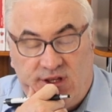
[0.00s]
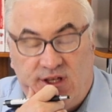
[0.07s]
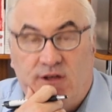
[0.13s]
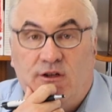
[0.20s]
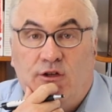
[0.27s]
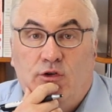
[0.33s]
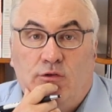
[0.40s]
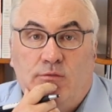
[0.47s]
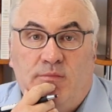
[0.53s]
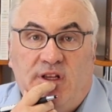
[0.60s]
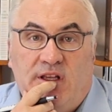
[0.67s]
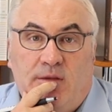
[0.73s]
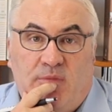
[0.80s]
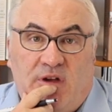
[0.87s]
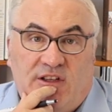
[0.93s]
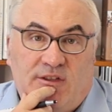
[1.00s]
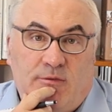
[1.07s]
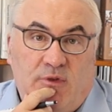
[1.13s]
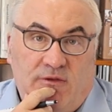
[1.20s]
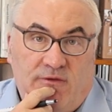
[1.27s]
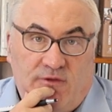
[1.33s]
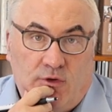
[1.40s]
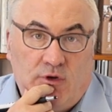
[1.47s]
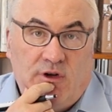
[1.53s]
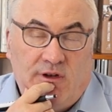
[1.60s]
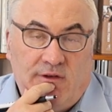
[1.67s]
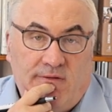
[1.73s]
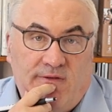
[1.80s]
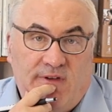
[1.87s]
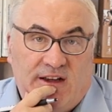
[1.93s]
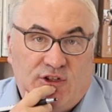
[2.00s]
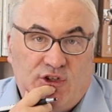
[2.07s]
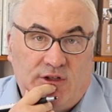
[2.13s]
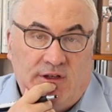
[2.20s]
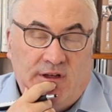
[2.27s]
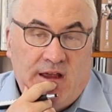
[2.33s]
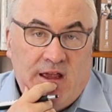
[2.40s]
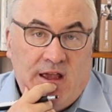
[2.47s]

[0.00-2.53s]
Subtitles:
that it could be possible fungal infection.